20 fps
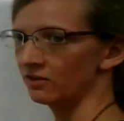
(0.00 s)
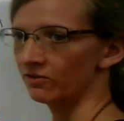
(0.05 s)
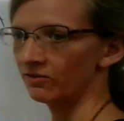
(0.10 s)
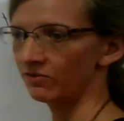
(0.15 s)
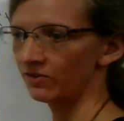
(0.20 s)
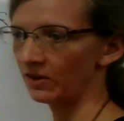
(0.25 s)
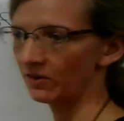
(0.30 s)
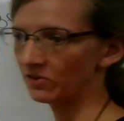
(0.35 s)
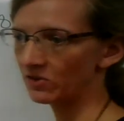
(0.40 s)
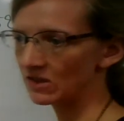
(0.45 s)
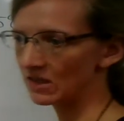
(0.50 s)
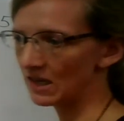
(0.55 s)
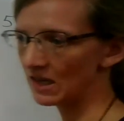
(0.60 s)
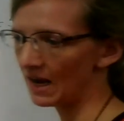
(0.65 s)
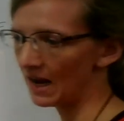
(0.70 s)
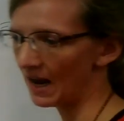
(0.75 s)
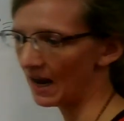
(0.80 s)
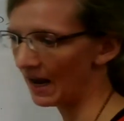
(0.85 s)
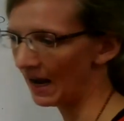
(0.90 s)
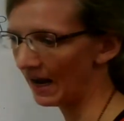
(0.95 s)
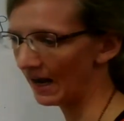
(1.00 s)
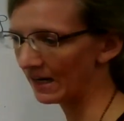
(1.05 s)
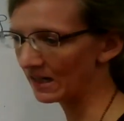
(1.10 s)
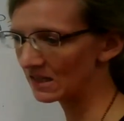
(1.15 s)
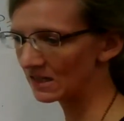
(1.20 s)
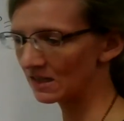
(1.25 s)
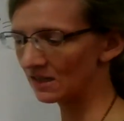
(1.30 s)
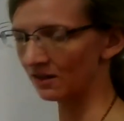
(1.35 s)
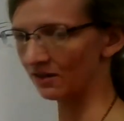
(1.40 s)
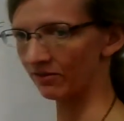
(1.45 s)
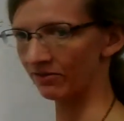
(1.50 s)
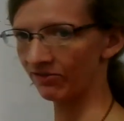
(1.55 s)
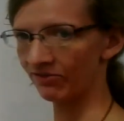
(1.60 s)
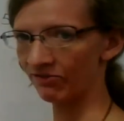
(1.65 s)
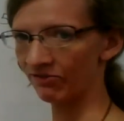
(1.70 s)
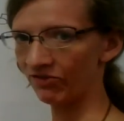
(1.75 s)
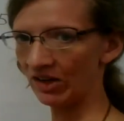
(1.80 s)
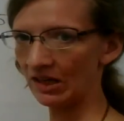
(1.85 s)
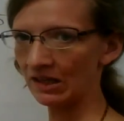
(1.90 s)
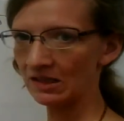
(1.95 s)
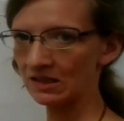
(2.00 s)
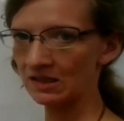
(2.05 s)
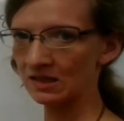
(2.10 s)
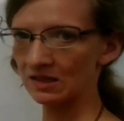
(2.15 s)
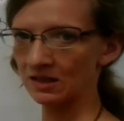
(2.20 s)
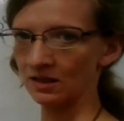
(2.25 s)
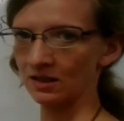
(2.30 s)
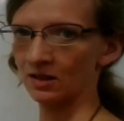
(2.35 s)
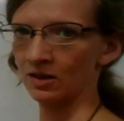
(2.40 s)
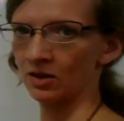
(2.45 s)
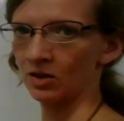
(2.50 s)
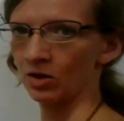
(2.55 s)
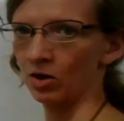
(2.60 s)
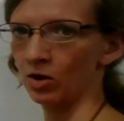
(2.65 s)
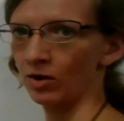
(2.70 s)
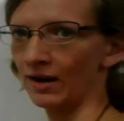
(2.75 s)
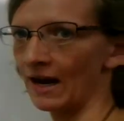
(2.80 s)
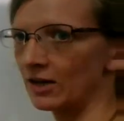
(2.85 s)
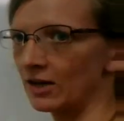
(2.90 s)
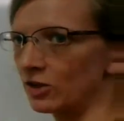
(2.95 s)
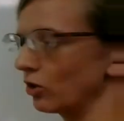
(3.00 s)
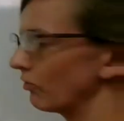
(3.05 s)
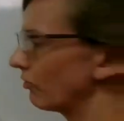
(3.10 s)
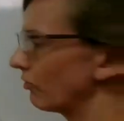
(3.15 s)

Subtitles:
58 feet. Okay, don't